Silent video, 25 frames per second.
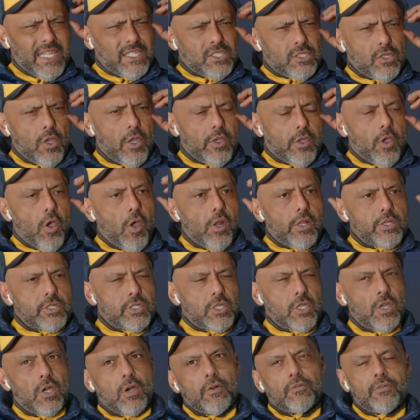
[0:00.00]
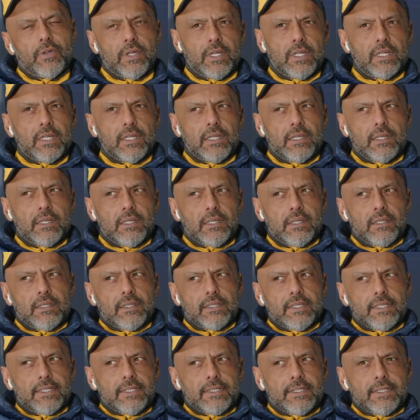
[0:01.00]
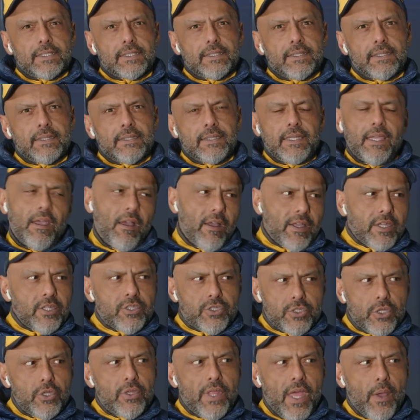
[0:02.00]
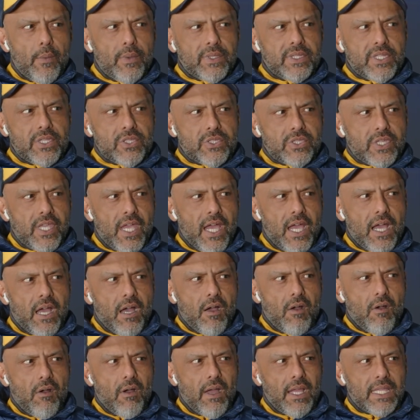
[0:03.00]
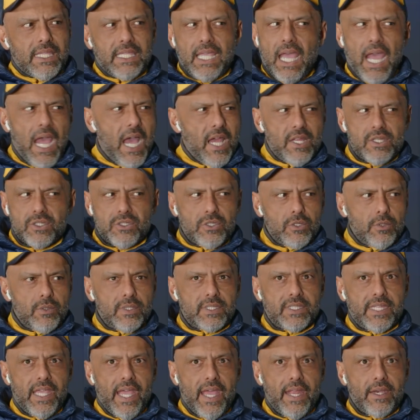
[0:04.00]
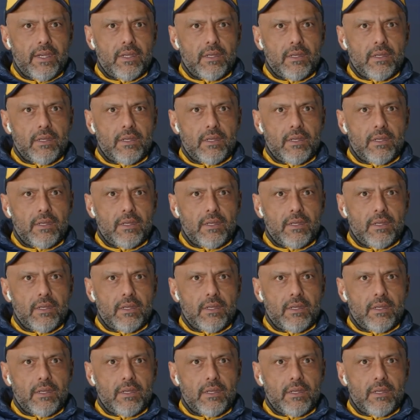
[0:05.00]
psychology of... Yeah, I could do that with this car. I can't do it that.